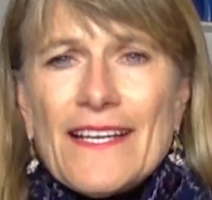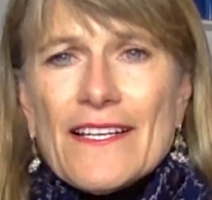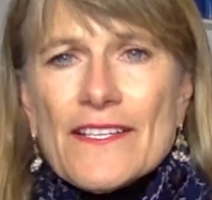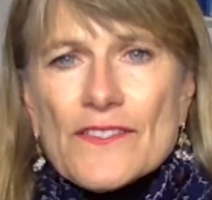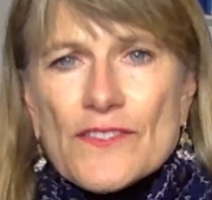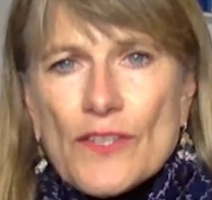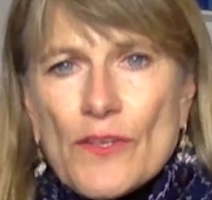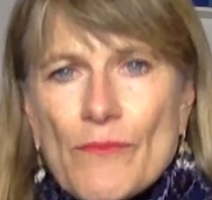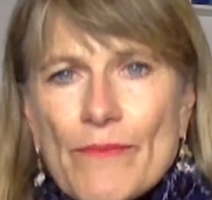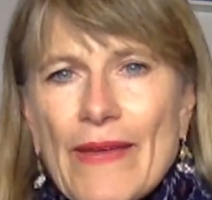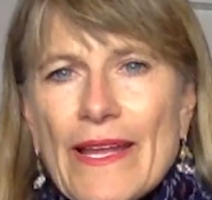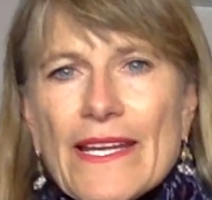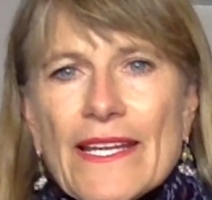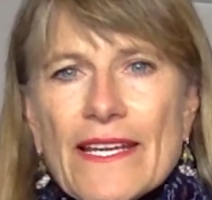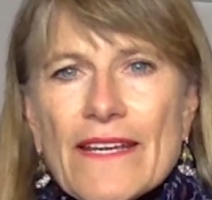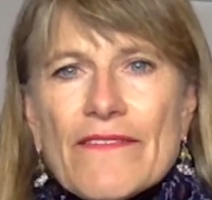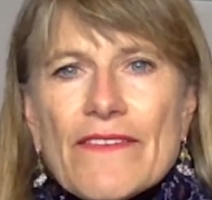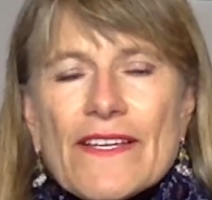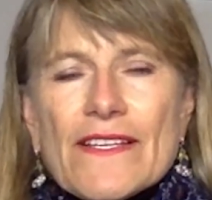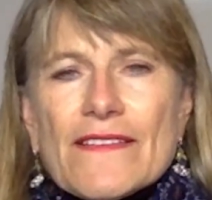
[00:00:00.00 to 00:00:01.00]
So
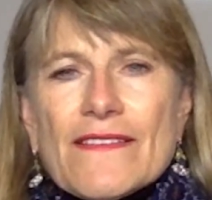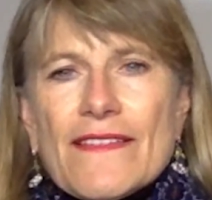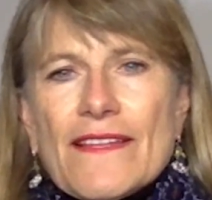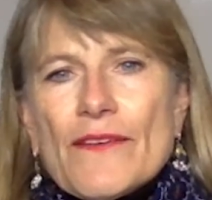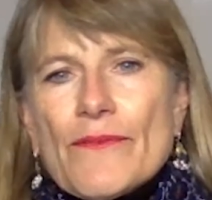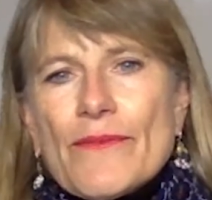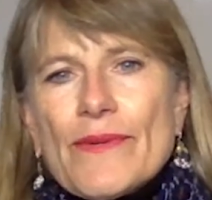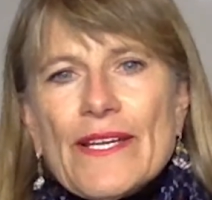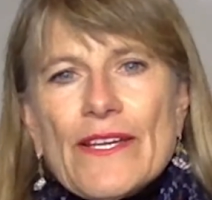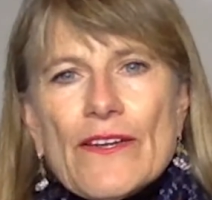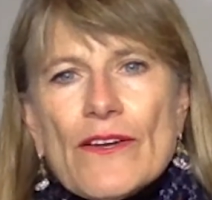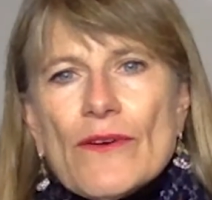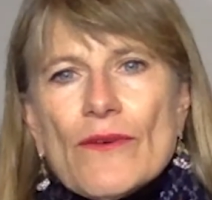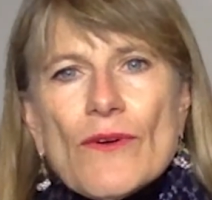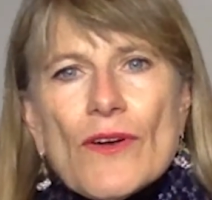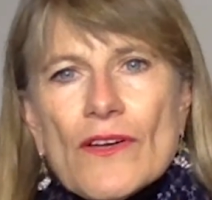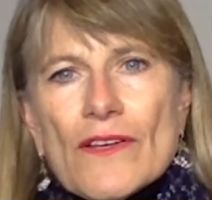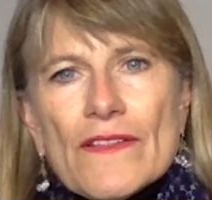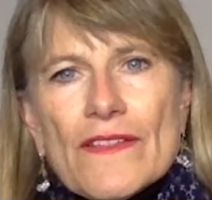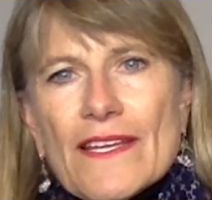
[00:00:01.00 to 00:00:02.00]
many of us think we know
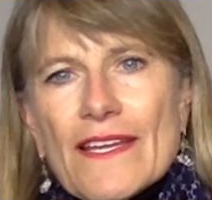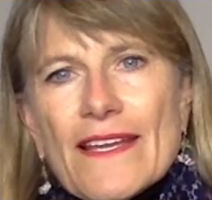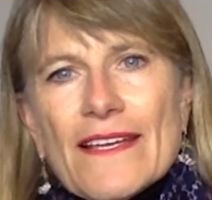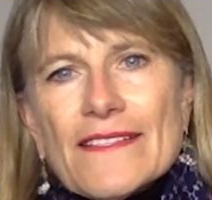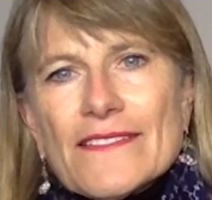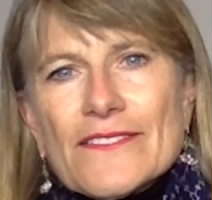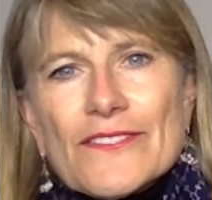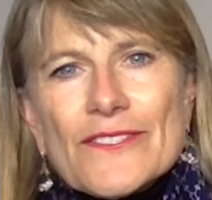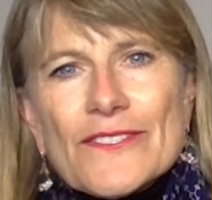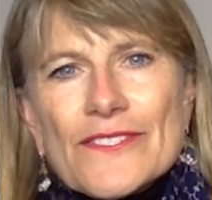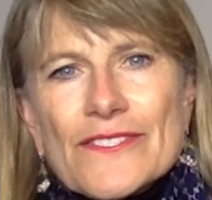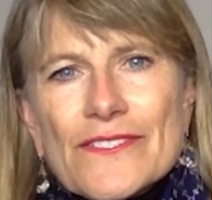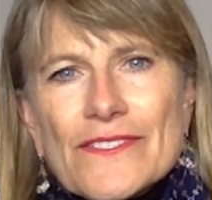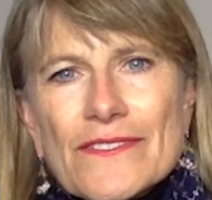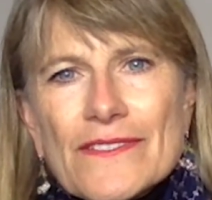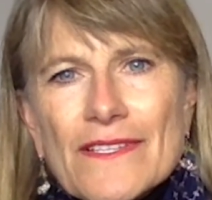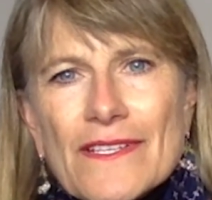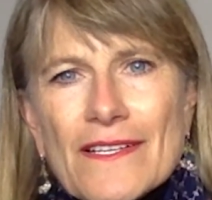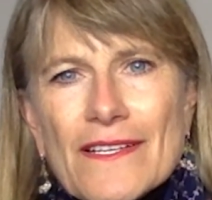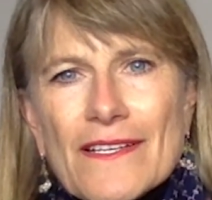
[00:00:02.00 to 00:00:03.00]
all the answers.